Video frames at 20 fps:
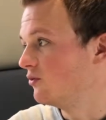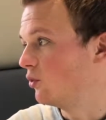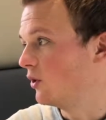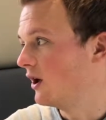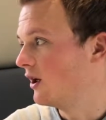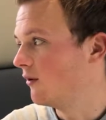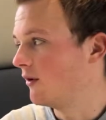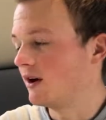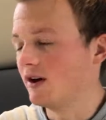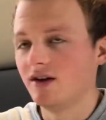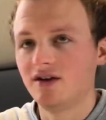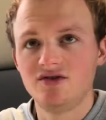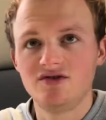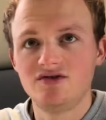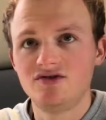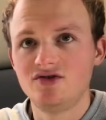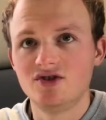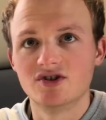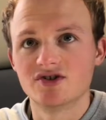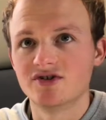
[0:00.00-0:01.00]
well, I
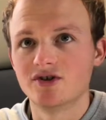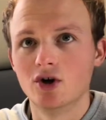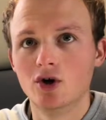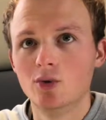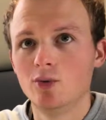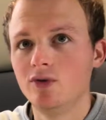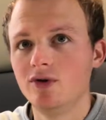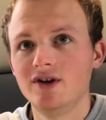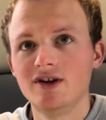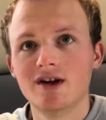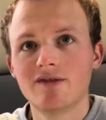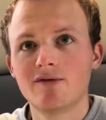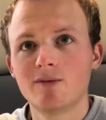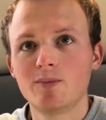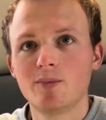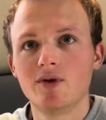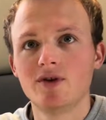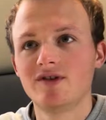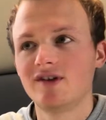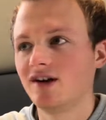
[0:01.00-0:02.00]
just hope we never
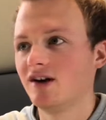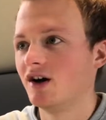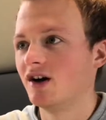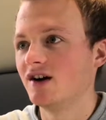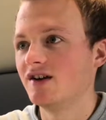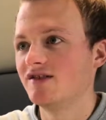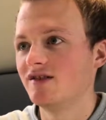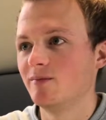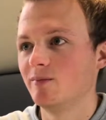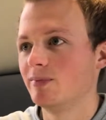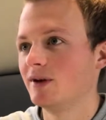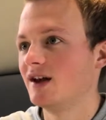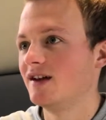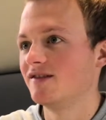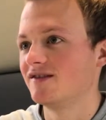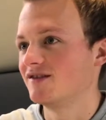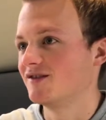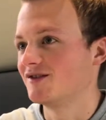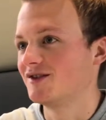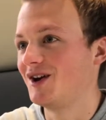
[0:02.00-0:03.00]
put AIs in
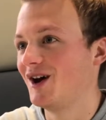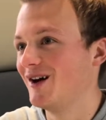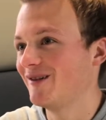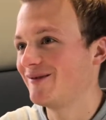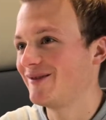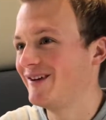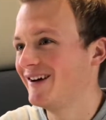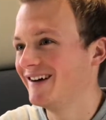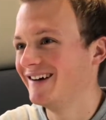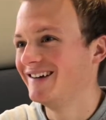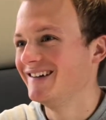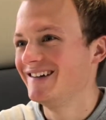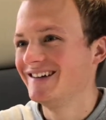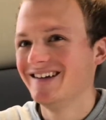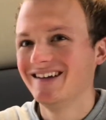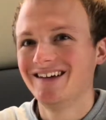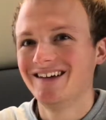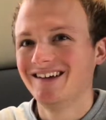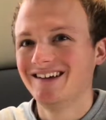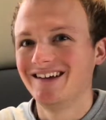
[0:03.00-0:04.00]
plants and stuff.
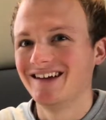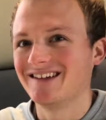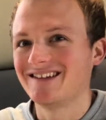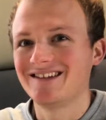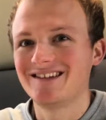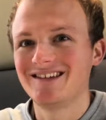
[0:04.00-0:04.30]
That's